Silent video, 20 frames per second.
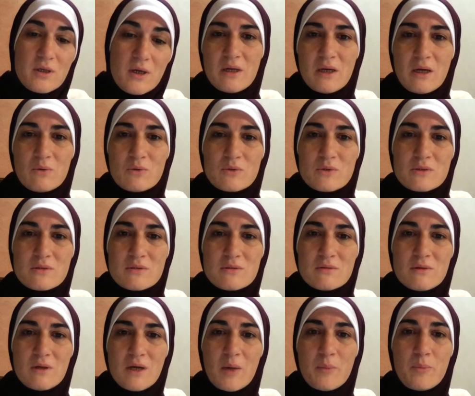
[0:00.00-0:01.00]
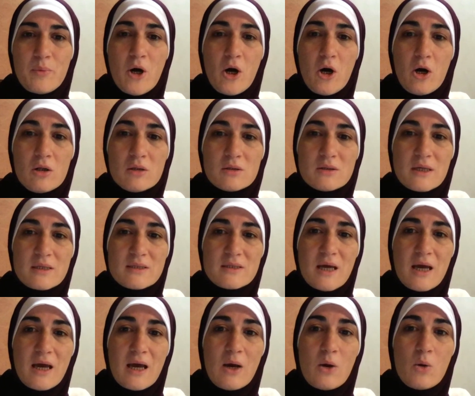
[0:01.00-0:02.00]
I was appalled at
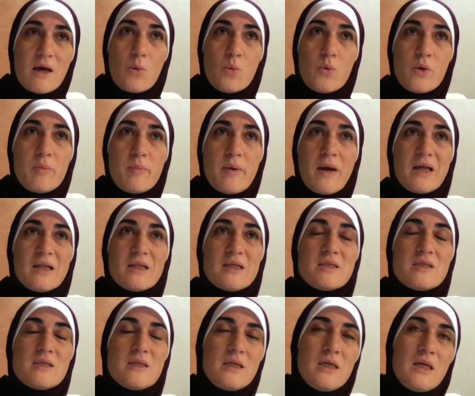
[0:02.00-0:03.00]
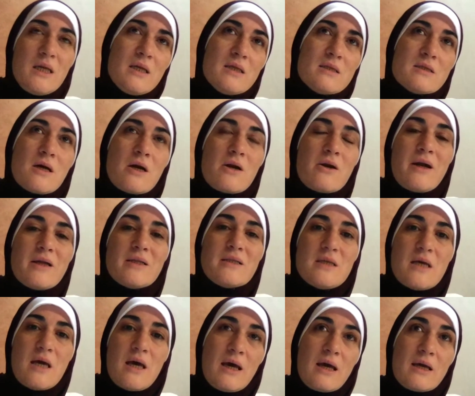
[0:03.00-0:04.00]
how we Palestinians are
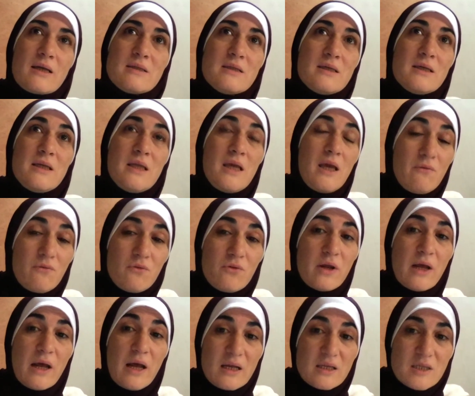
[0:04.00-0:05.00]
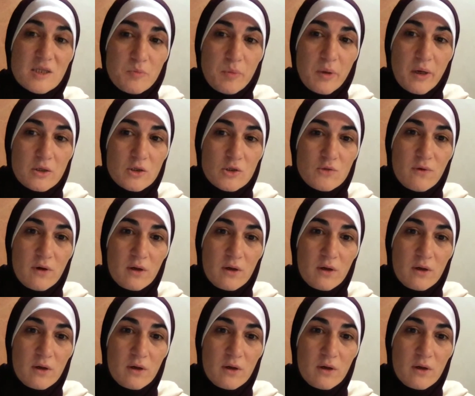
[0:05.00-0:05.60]
attacked in every aspect of our